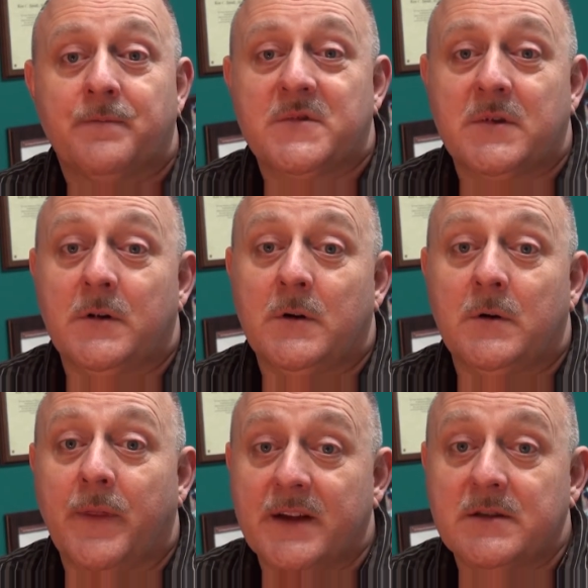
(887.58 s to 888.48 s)

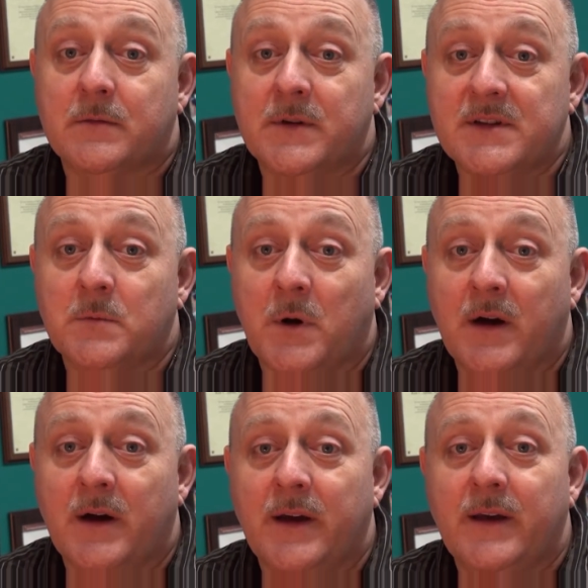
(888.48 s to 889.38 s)
So that's the reason
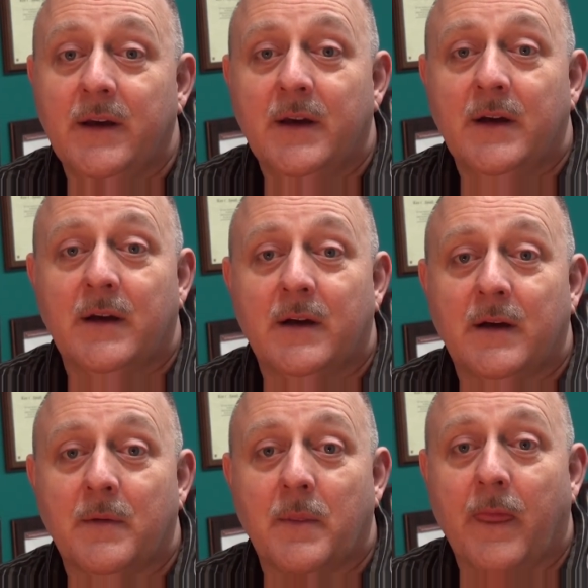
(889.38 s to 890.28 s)
why
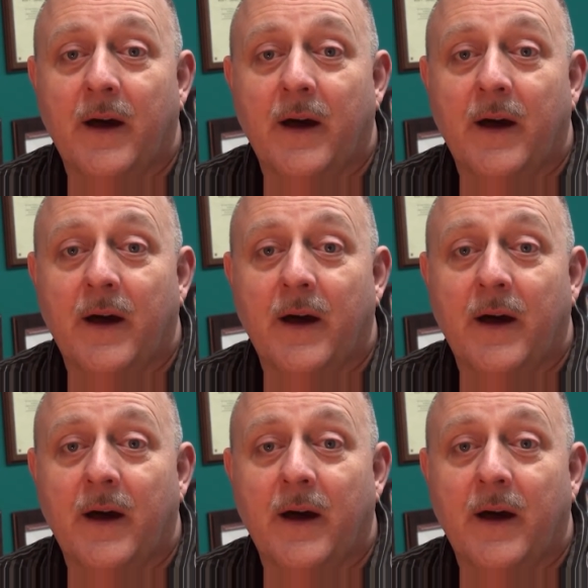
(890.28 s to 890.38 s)
um,